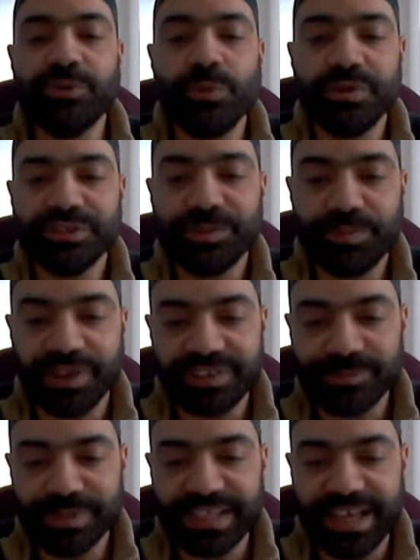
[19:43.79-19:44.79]
to worship
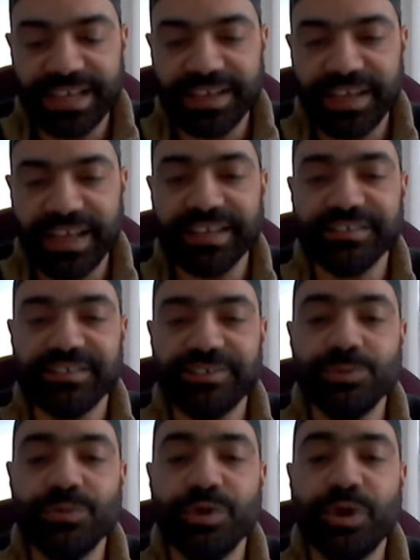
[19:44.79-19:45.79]
Allah subhanahu wa ta'ala and
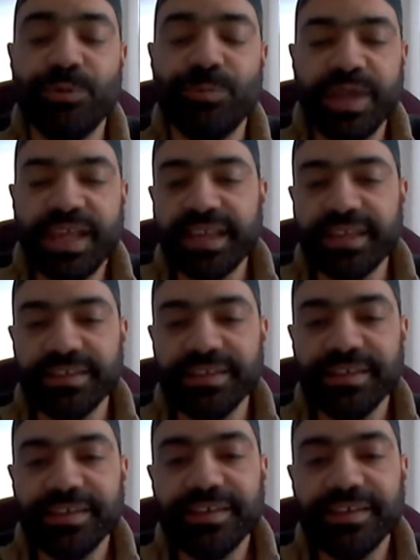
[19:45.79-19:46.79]
to obey